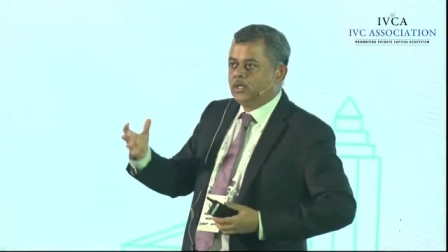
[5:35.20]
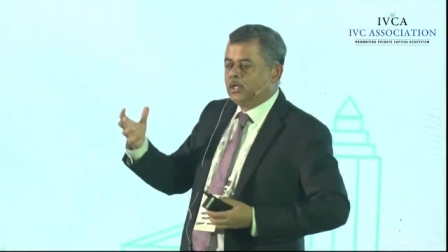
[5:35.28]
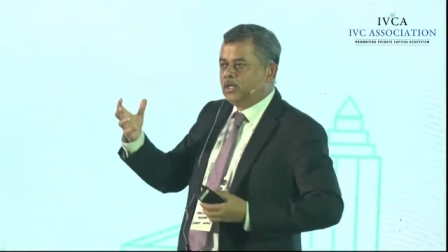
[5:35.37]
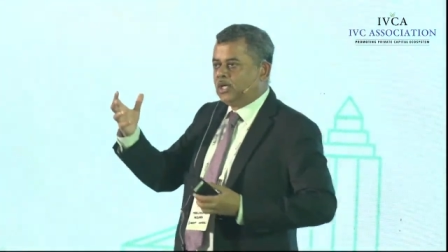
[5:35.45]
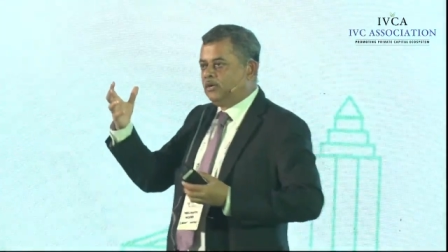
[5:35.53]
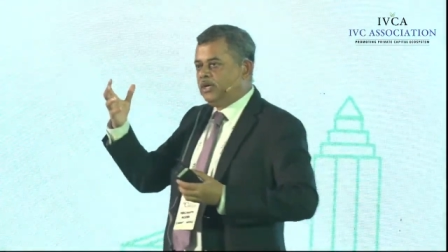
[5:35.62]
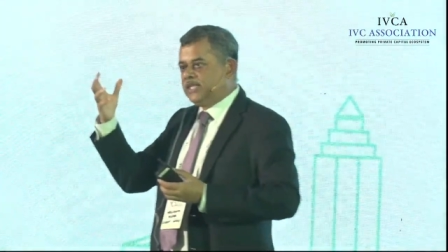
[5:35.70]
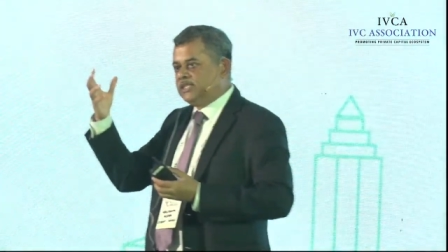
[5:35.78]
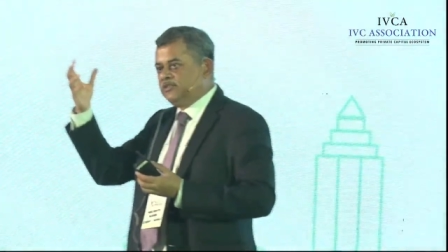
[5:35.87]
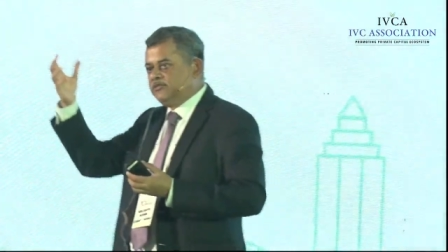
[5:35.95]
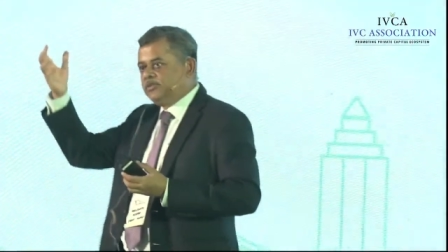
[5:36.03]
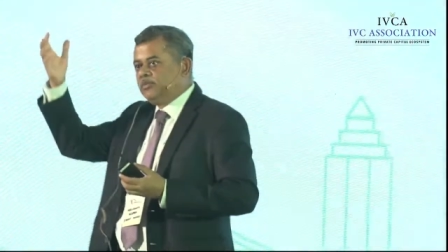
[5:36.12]
and the
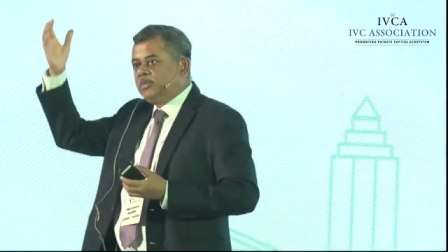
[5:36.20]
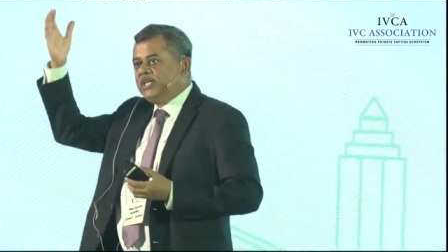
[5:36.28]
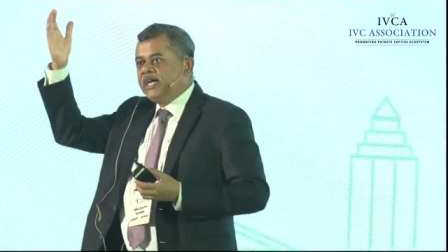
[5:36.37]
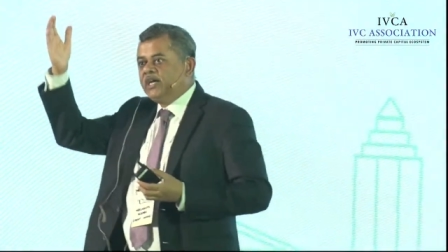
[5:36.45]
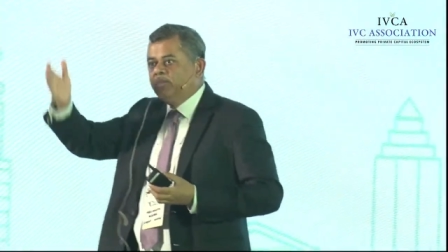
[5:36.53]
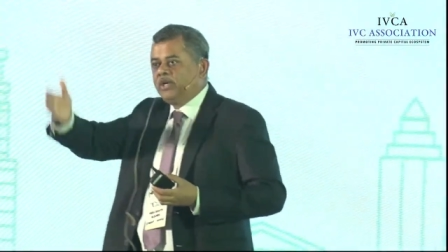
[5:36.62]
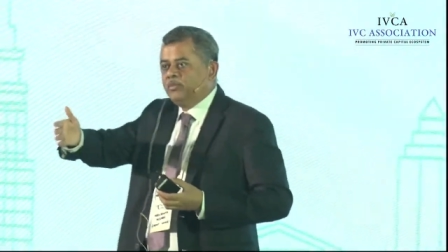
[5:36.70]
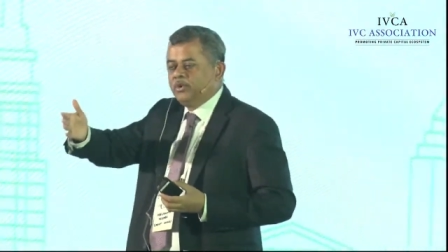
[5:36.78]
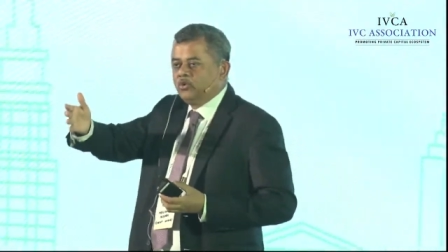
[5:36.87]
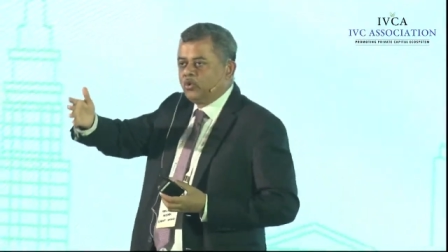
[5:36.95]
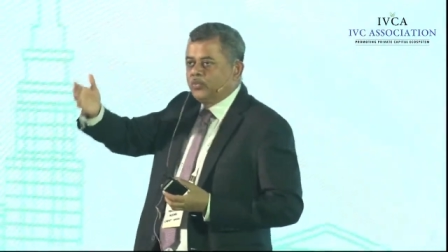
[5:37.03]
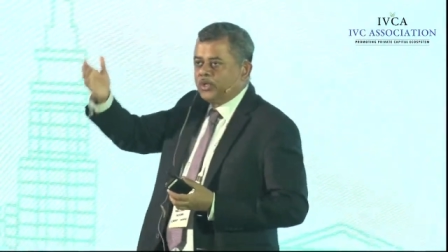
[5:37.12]
poor were left with a
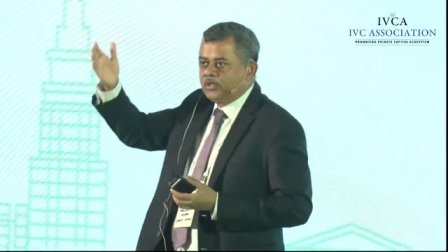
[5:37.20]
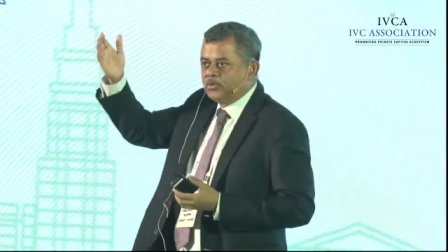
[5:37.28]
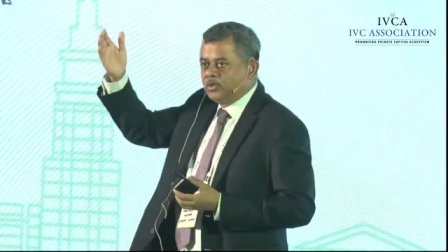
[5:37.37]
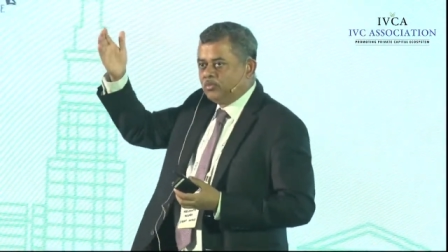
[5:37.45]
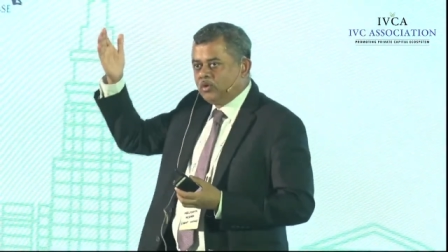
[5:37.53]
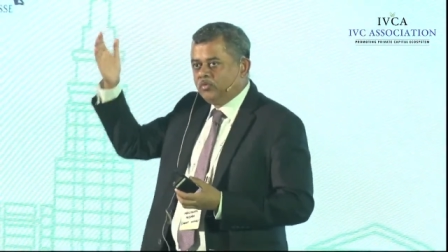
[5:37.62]
lot of debt.